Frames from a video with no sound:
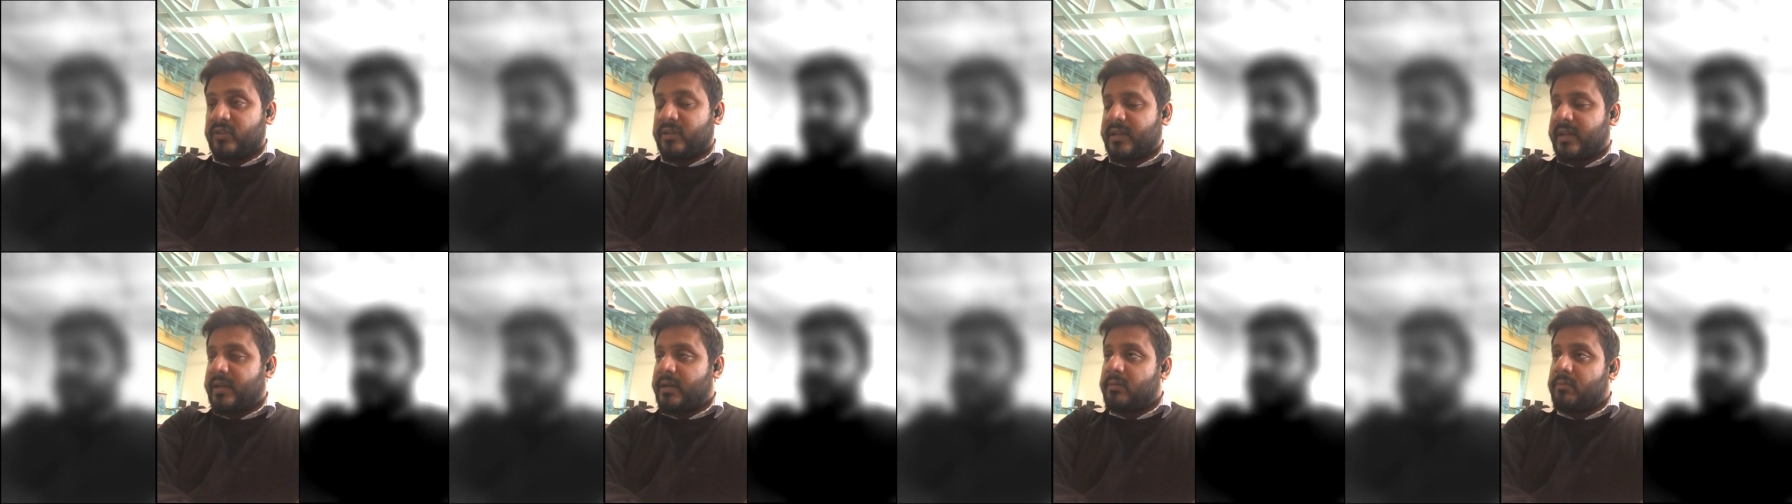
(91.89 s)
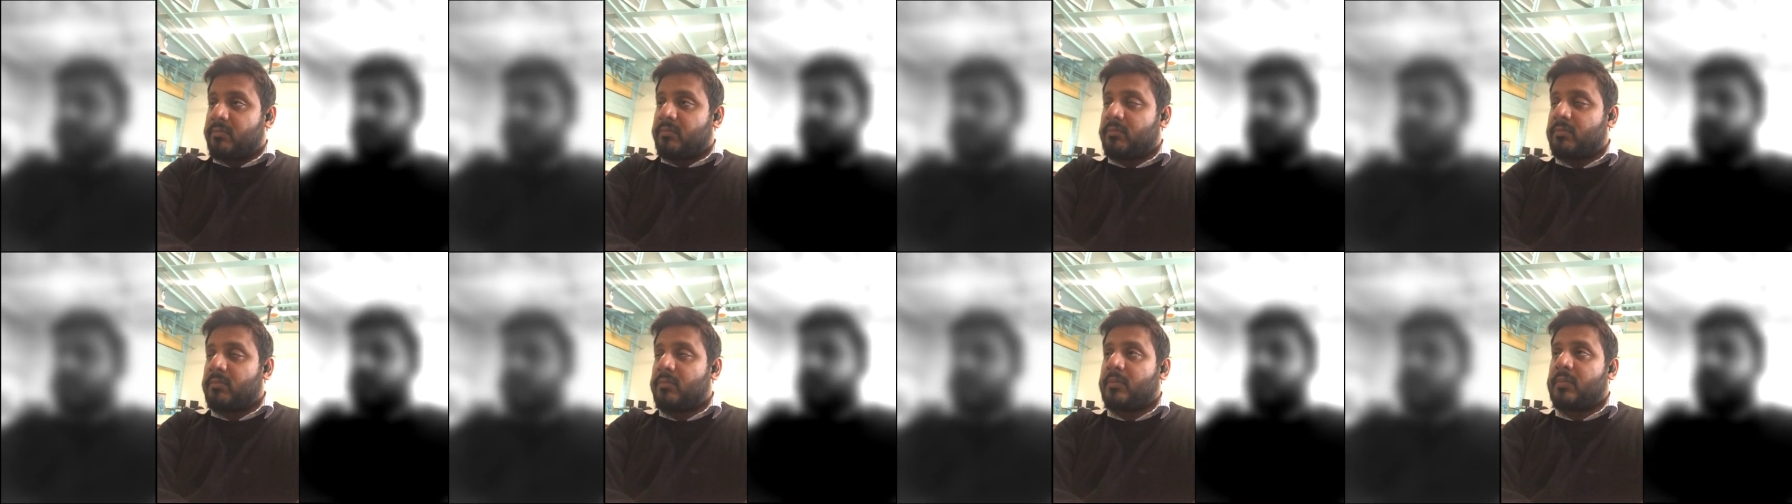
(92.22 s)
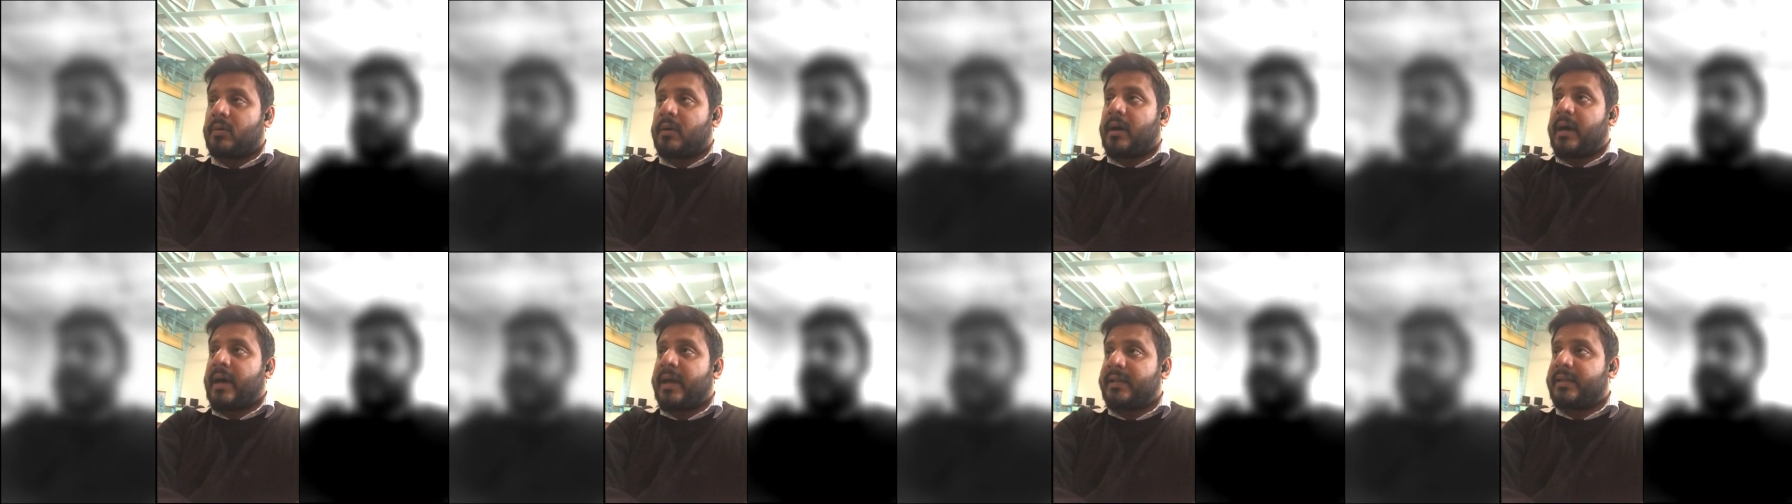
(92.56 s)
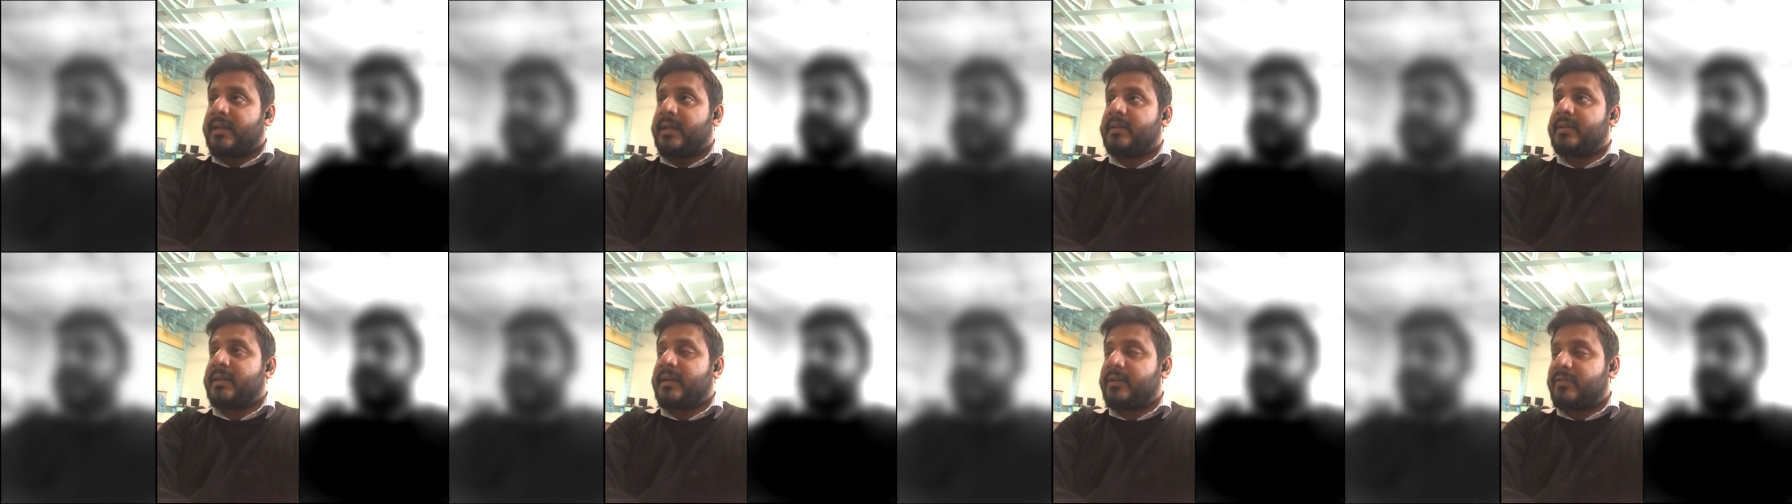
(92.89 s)
And I
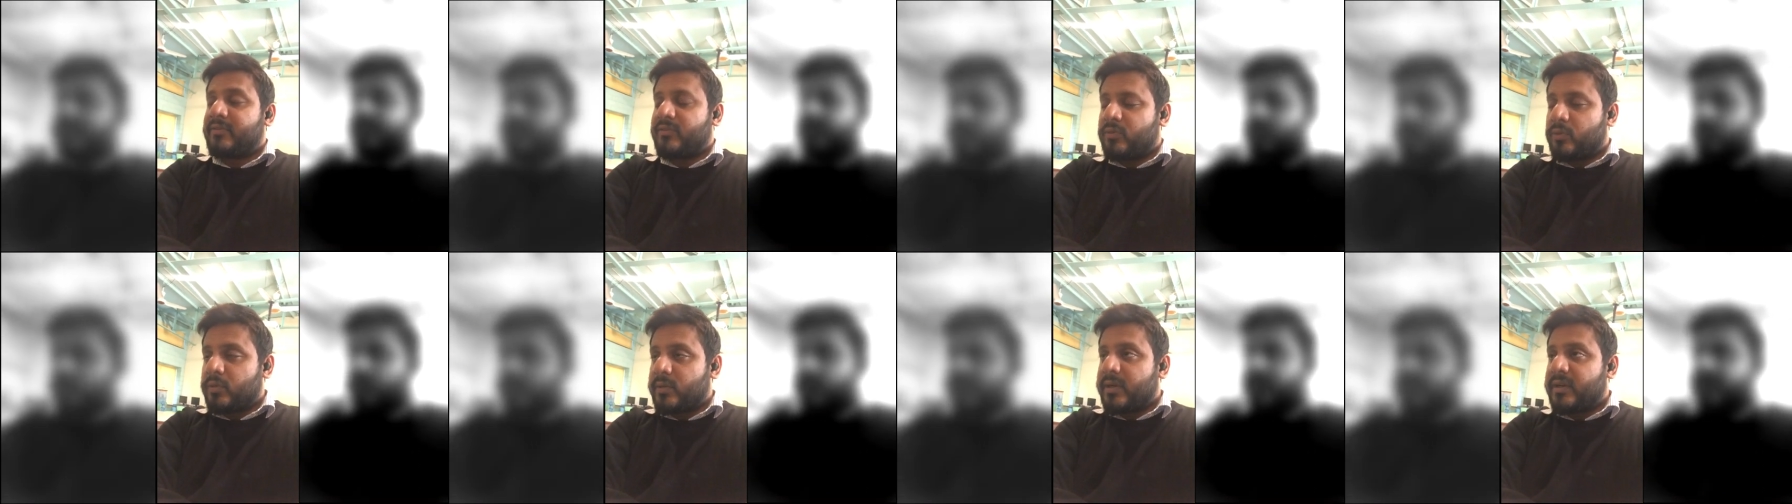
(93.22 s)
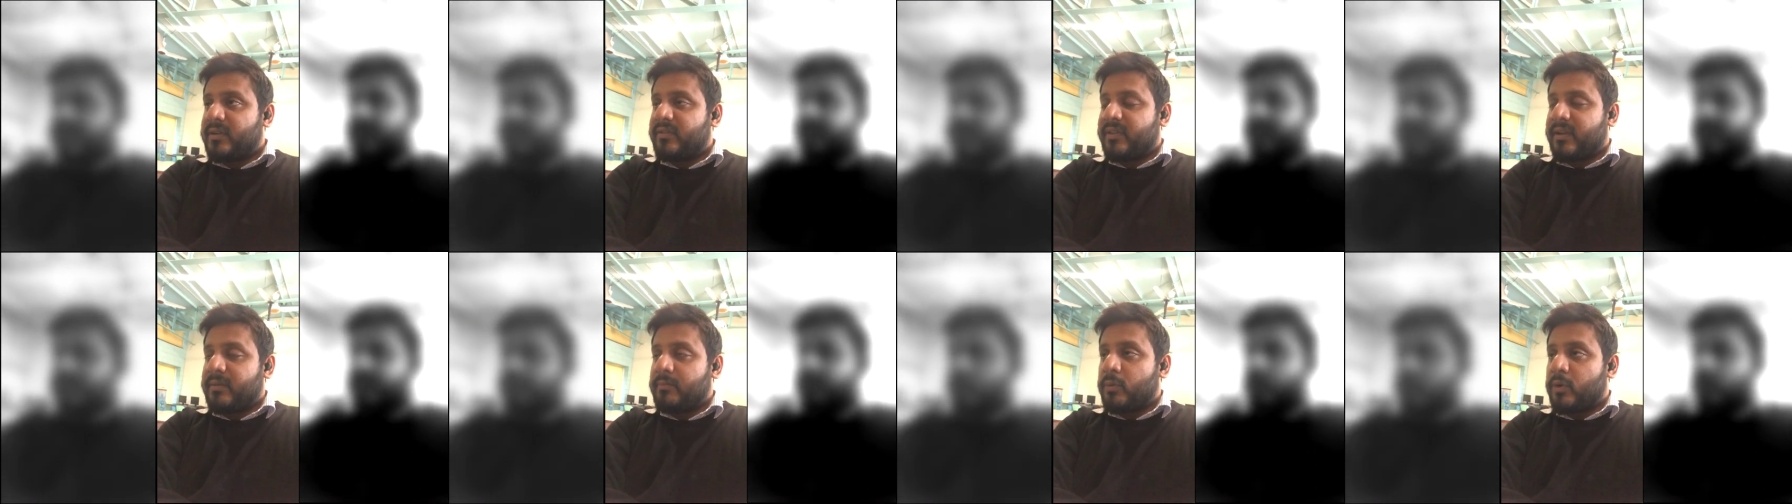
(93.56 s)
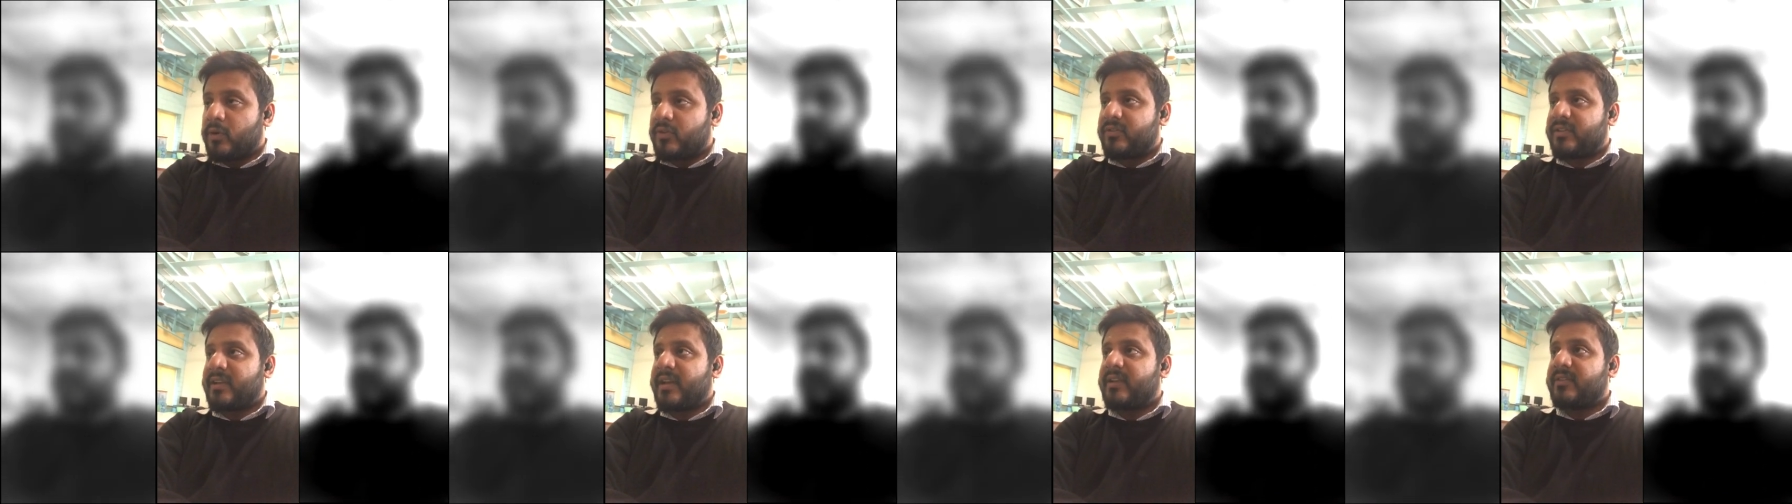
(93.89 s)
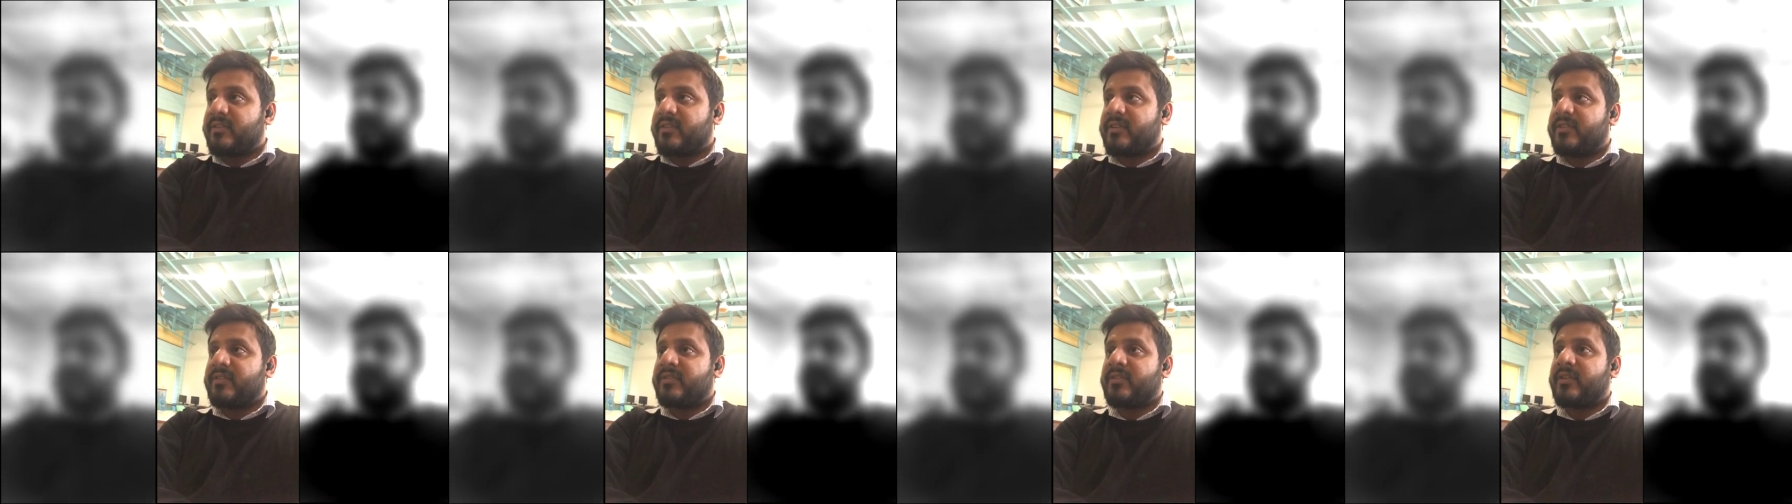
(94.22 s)
think that students in most
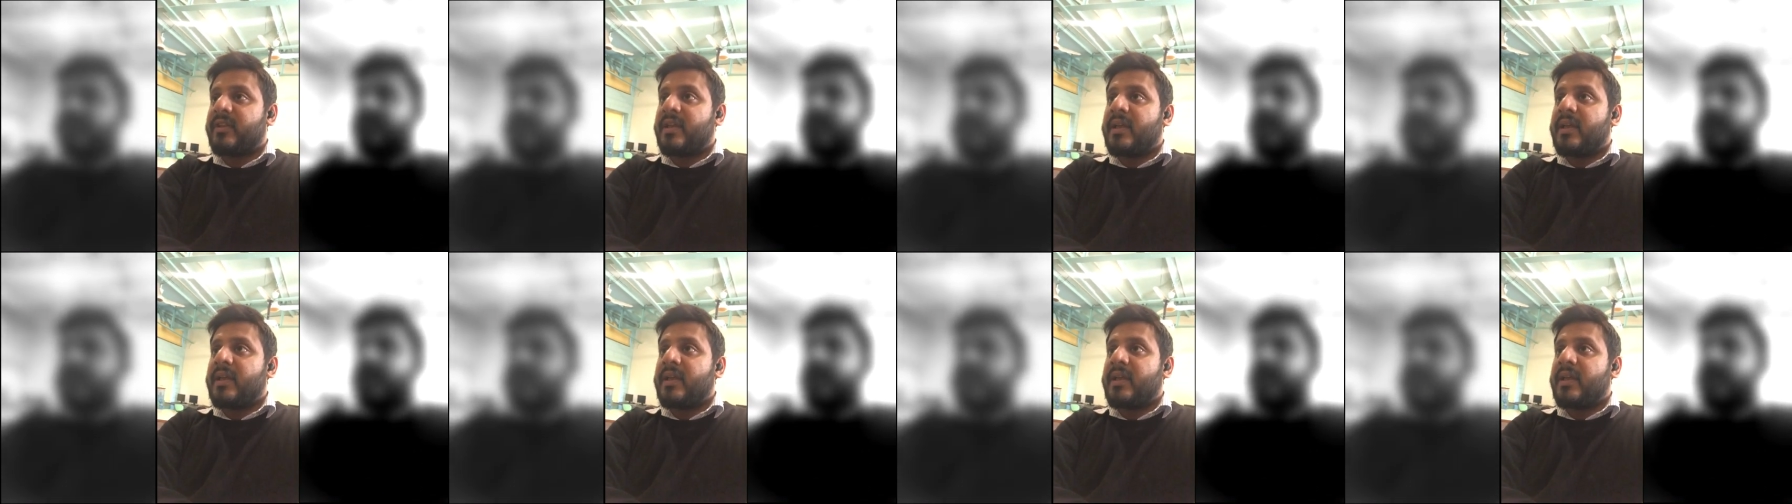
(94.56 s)
cases